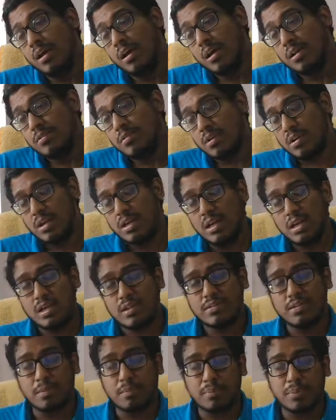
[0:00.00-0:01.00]
Generally,
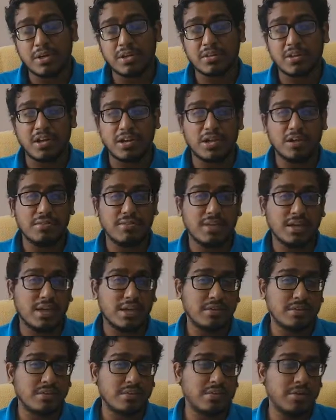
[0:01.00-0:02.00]
it's appreciated that the
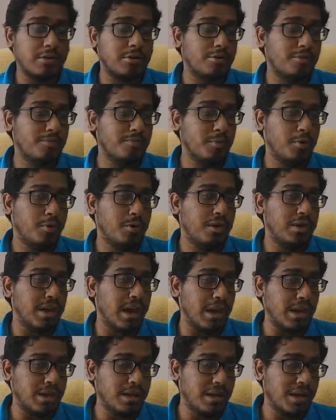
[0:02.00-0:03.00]
king's in center of board in
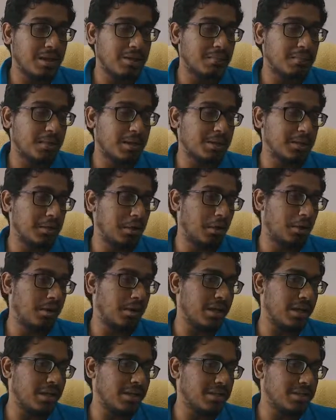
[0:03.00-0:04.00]
endgame, but not
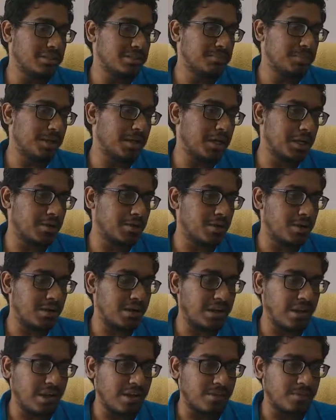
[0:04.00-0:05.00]
in this particular
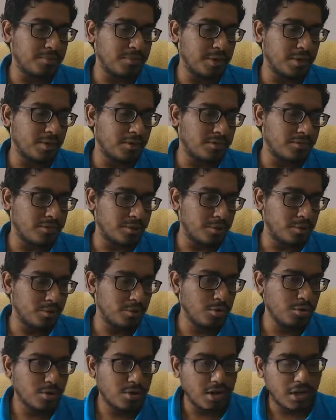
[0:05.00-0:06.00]
case, because if you do
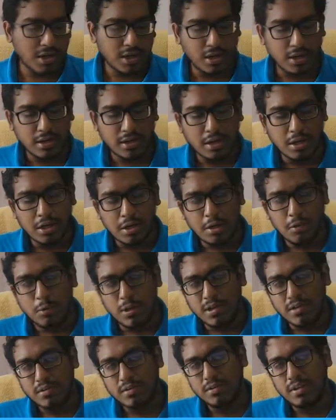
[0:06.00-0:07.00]
look at it,
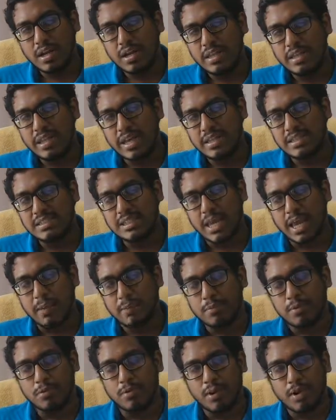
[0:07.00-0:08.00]
what's really the
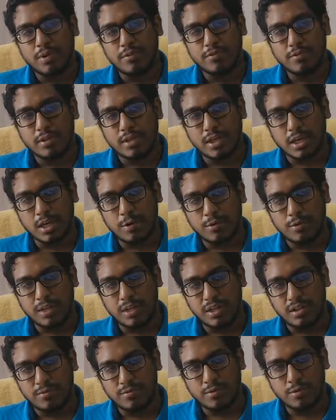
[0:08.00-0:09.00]
escape square for the king on
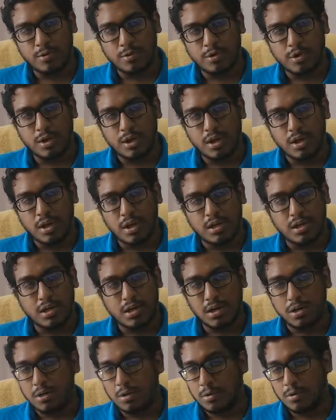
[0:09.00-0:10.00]
e4? It
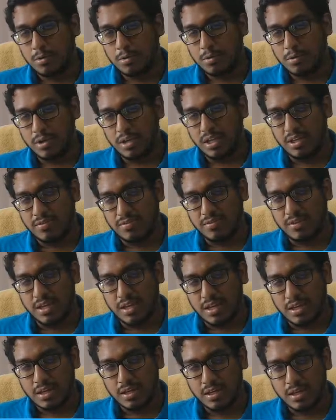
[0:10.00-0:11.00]
can't go to
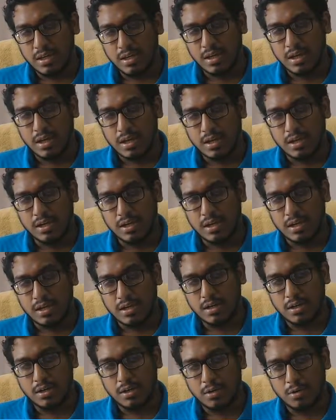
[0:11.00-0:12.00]
d5, it
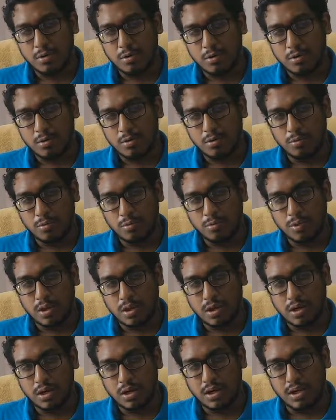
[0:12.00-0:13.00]
can't go to
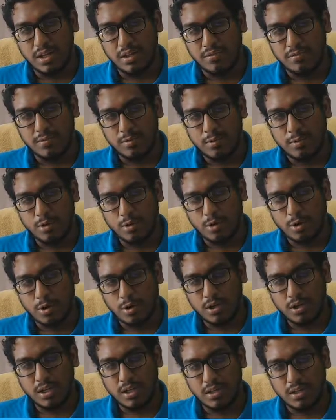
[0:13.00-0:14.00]
d4
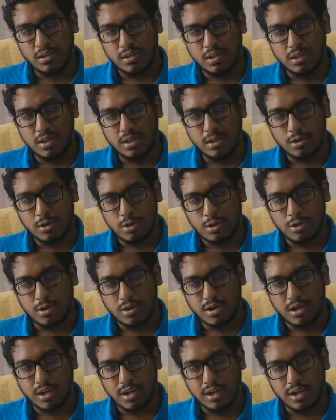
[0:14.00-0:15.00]
or d3
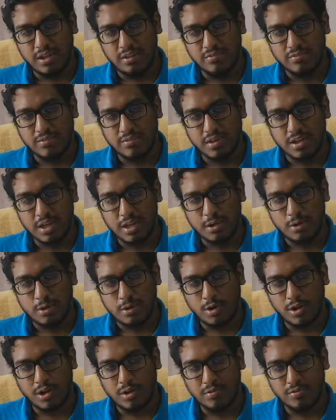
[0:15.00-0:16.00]
or e5
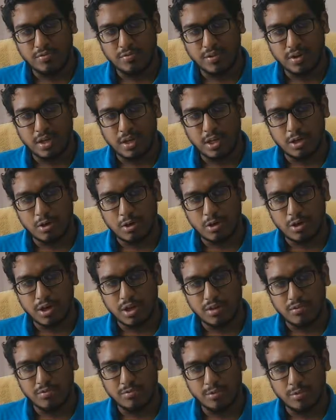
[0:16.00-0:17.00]
or f5 or
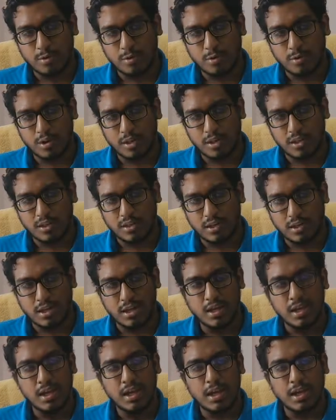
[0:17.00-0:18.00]
f4 or e3.